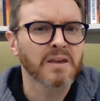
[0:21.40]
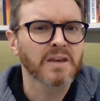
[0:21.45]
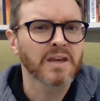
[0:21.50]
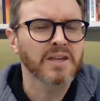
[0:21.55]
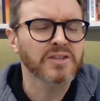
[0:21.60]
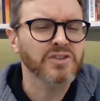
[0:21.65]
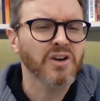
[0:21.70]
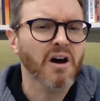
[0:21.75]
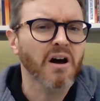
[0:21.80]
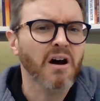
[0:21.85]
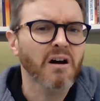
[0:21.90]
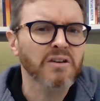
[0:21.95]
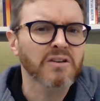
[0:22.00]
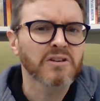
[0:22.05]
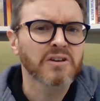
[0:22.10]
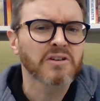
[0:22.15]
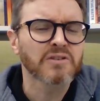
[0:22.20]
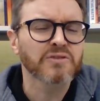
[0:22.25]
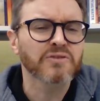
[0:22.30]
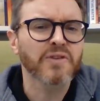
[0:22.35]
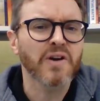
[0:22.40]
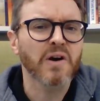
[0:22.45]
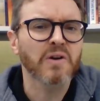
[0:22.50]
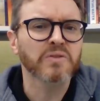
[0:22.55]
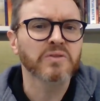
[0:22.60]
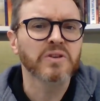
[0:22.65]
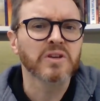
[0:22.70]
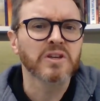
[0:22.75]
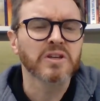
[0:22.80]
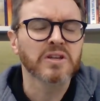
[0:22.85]
It's
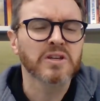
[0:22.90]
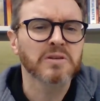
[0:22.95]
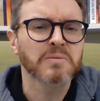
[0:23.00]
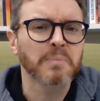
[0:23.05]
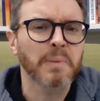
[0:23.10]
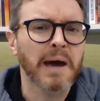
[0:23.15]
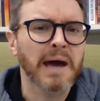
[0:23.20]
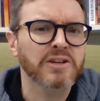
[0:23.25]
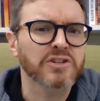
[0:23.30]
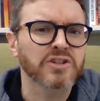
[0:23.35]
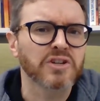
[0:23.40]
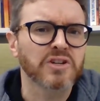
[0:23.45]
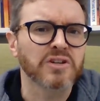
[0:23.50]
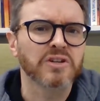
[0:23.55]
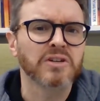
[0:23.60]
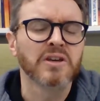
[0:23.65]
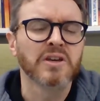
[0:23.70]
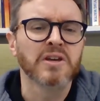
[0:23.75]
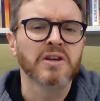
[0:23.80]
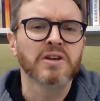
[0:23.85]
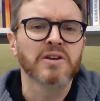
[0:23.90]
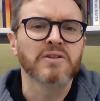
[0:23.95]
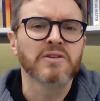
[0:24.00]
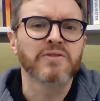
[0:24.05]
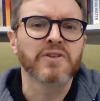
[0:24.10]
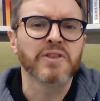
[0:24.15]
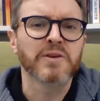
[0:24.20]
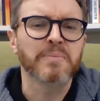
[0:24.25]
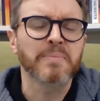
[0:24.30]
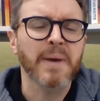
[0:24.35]
heartfelt compassion
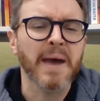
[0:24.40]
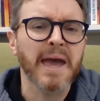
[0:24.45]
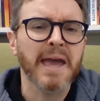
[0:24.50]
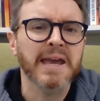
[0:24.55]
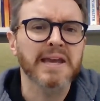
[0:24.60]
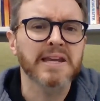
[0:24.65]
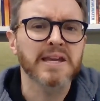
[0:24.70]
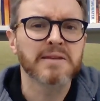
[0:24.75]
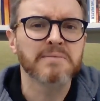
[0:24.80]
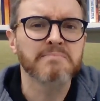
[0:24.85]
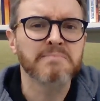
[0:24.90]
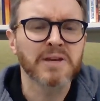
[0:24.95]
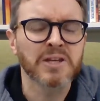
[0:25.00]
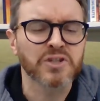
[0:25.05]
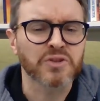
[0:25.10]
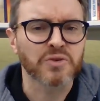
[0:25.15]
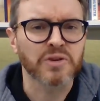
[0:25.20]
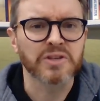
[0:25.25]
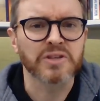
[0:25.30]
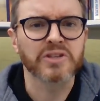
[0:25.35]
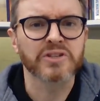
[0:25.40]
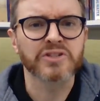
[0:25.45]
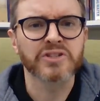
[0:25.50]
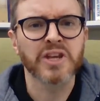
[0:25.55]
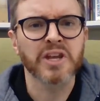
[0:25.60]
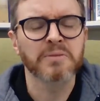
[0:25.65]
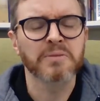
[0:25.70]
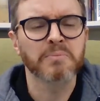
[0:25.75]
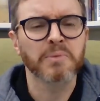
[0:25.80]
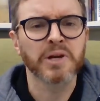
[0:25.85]
for the pain and misery that
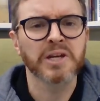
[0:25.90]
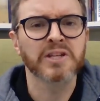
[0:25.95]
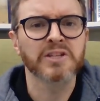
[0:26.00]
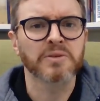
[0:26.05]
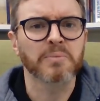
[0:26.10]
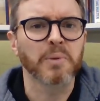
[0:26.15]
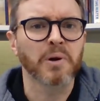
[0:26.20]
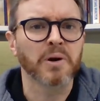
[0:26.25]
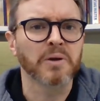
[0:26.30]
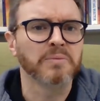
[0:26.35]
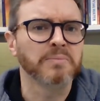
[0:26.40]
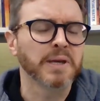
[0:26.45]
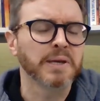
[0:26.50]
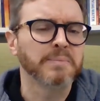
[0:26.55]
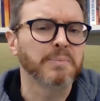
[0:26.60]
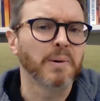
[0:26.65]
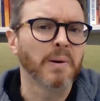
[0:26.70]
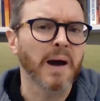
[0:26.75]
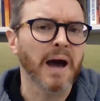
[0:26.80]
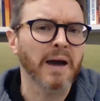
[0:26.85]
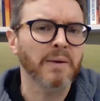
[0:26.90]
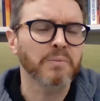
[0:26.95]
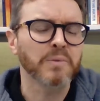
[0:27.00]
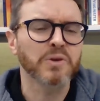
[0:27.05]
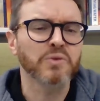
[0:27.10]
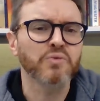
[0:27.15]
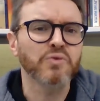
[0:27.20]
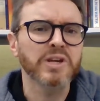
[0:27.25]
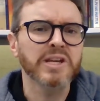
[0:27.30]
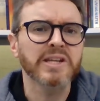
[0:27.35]
sin brings upon people. And we
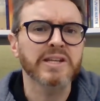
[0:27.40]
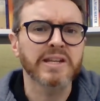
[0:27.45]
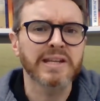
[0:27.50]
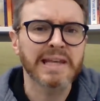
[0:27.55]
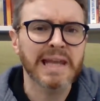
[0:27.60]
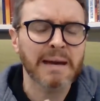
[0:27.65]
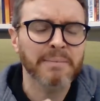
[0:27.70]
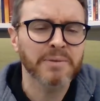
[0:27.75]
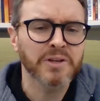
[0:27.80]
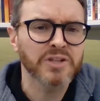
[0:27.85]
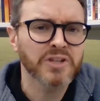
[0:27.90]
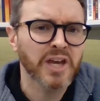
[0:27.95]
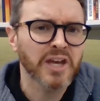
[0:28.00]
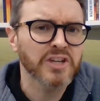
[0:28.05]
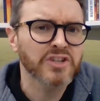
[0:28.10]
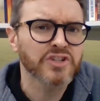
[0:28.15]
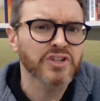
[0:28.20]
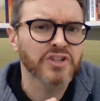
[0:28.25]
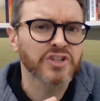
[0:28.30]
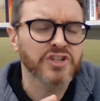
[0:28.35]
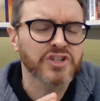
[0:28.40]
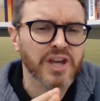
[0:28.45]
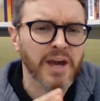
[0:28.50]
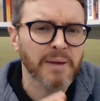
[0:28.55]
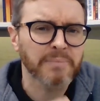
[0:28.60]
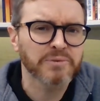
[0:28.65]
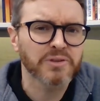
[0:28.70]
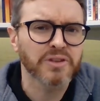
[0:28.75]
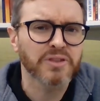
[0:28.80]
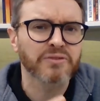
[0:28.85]
read in Lamentations
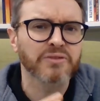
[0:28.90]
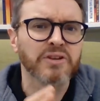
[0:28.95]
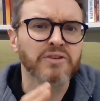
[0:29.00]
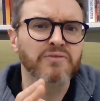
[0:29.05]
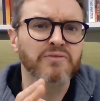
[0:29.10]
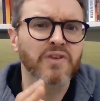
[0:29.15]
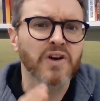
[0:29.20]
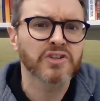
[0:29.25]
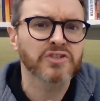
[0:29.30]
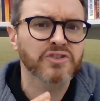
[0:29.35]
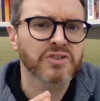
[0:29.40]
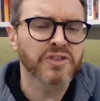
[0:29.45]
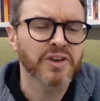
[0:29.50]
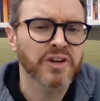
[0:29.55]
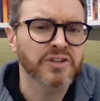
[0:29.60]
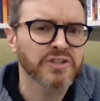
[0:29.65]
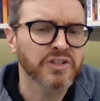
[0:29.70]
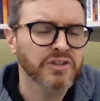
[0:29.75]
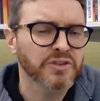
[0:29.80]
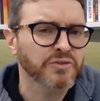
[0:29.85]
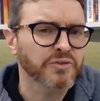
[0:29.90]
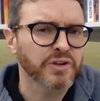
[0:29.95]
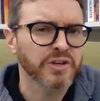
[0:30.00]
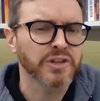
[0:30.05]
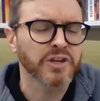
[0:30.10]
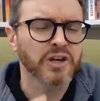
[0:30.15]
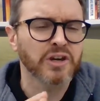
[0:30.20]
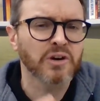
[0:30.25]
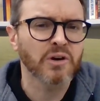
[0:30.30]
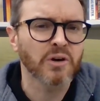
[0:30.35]
chapter 3, verse 33,
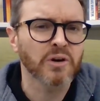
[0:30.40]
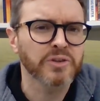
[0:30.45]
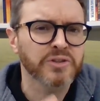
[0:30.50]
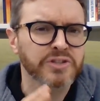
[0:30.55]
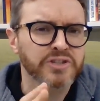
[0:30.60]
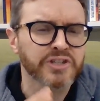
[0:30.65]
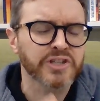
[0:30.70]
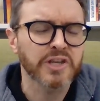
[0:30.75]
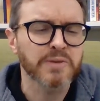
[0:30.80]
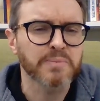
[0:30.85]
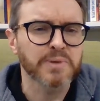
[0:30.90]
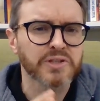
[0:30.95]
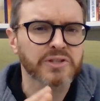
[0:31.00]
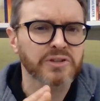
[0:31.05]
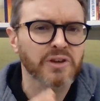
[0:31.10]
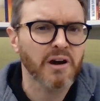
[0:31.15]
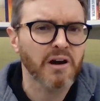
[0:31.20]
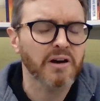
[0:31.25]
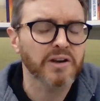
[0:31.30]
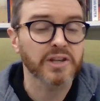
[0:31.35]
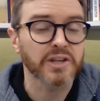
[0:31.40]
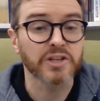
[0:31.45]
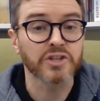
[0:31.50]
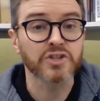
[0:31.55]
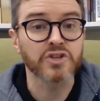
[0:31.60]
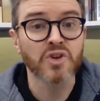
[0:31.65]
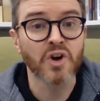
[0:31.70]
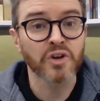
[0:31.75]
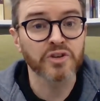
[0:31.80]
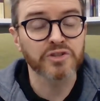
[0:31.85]
that God's deepest heart is
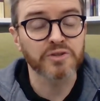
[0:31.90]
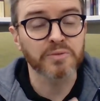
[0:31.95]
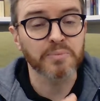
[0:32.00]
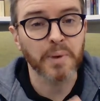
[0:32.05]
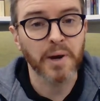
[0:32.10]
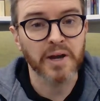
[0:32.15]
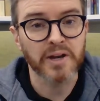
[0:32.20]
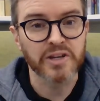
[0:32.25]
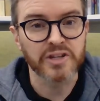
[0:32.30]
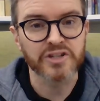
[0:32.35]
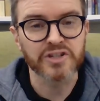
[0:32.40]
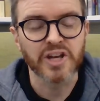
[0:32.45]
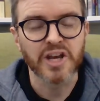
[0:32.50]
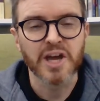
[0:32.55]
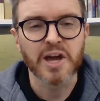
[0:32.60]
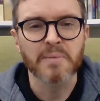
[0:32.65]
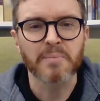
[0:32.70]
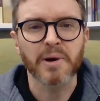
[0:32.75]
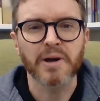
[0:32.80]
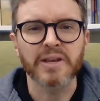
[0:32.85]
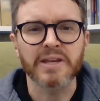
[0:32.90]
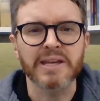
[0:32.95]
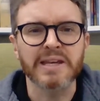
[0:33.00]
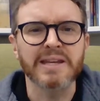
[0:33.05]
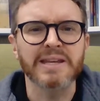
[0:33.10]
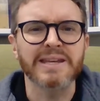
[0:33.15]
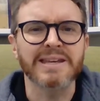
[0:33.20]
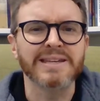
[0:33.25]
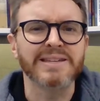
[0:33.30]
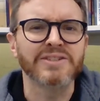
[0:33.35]
not to punish, but
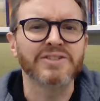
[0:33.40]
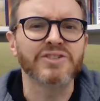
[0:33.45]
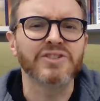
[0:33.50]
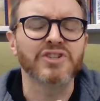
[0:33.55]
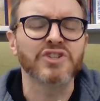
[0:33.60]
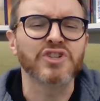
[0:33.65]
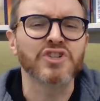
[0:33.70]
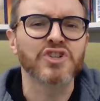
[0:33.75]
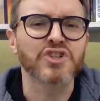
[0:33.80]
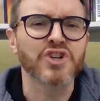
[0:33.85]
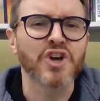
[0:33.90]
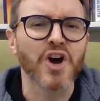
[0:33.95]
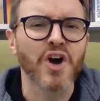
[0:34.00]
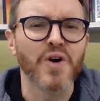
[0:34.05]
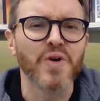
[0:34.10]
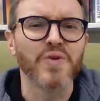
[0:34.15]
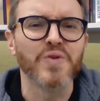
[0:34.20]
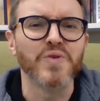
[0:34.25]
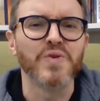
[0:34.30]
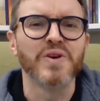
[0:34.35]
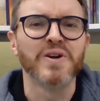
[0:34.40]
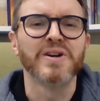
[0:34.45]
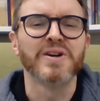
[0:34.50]
it is to show